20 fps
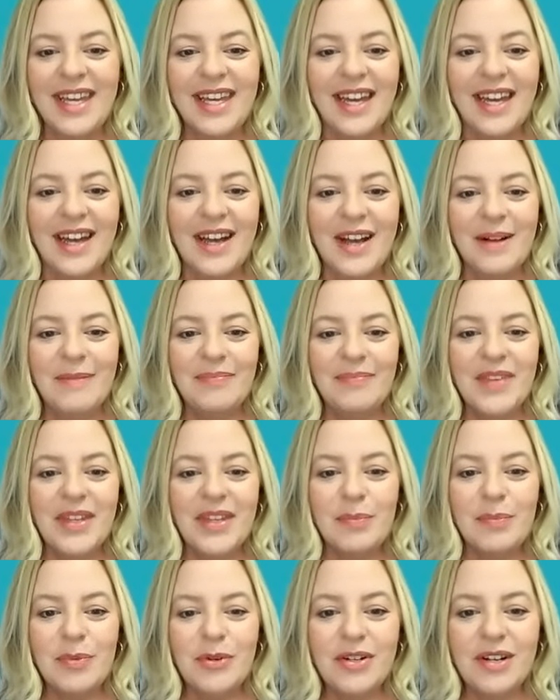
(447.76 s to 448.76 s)

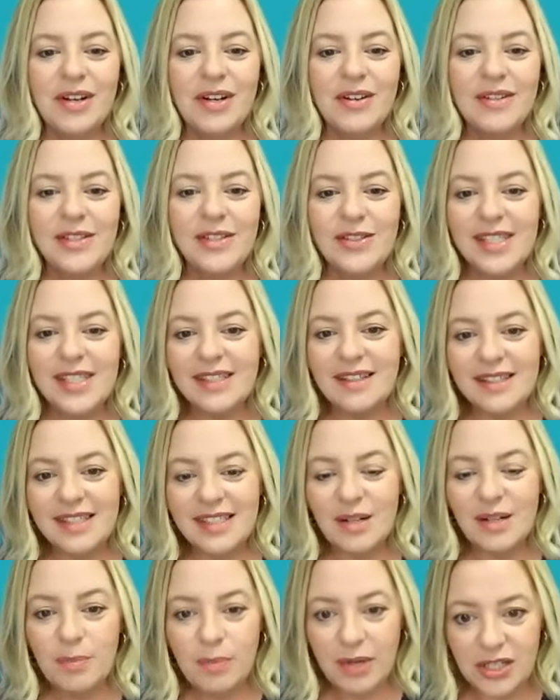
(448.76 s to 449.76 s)
Um, the board also discussed
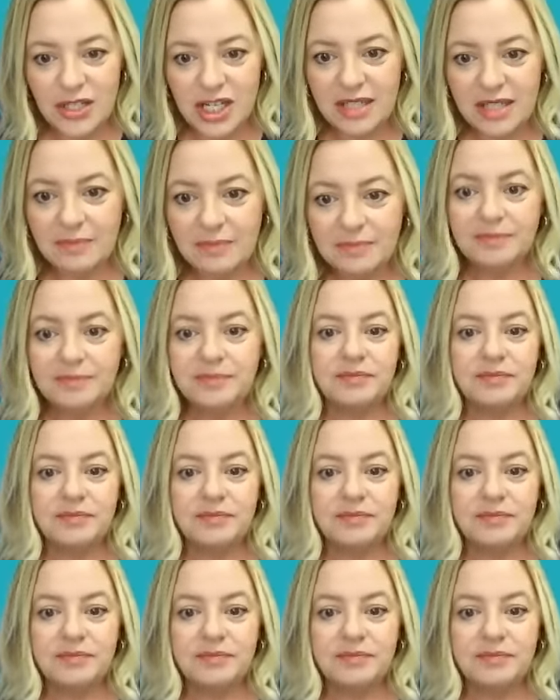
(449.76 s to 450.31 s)
their budget